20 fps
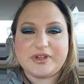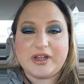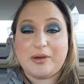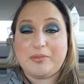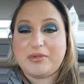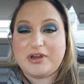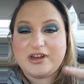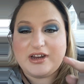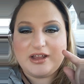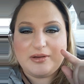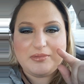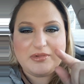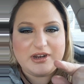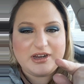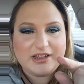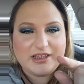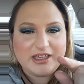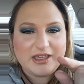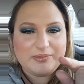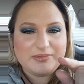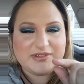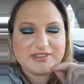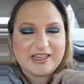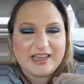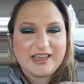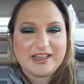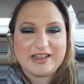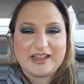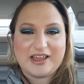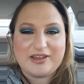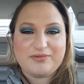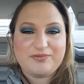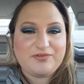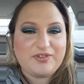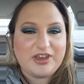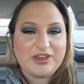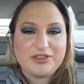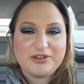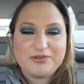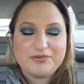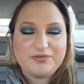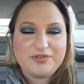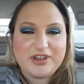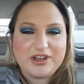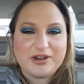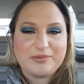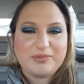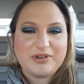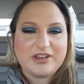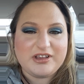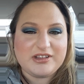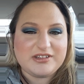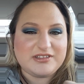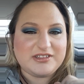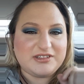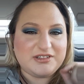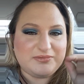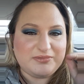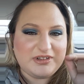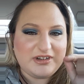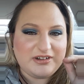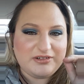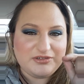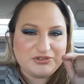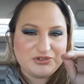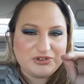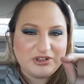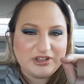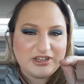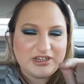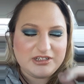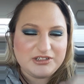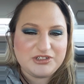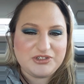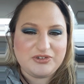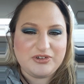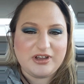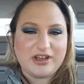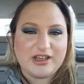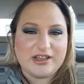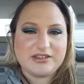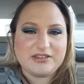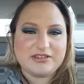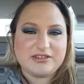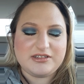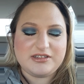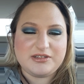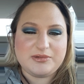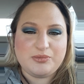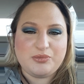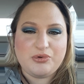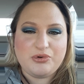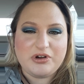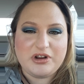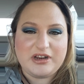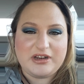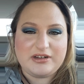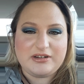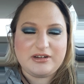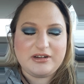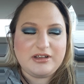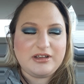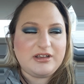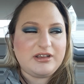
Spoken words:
I'm gonna keep saying that, faith or fear, because I'm gonna drill it into you guys. This is important.